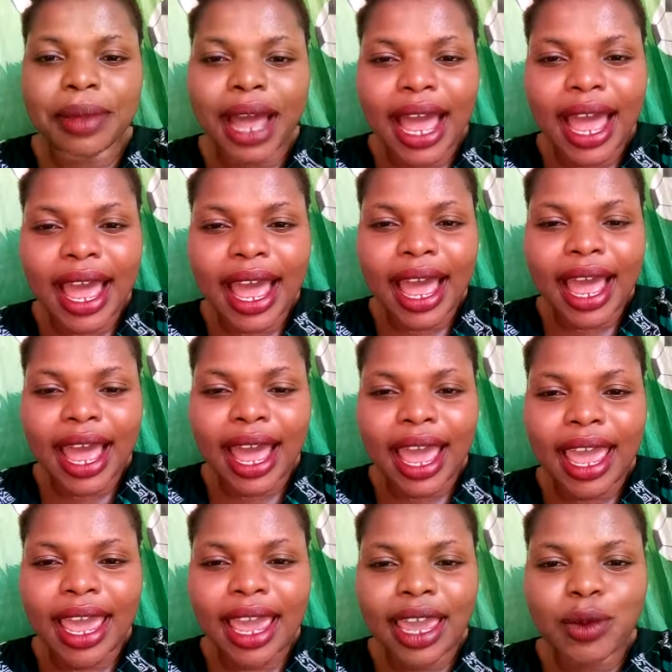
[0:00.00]

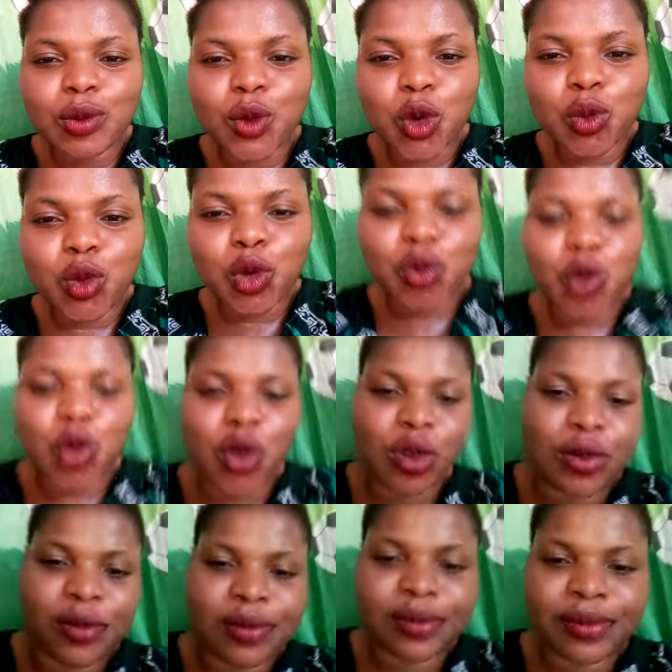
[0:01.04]
Bye.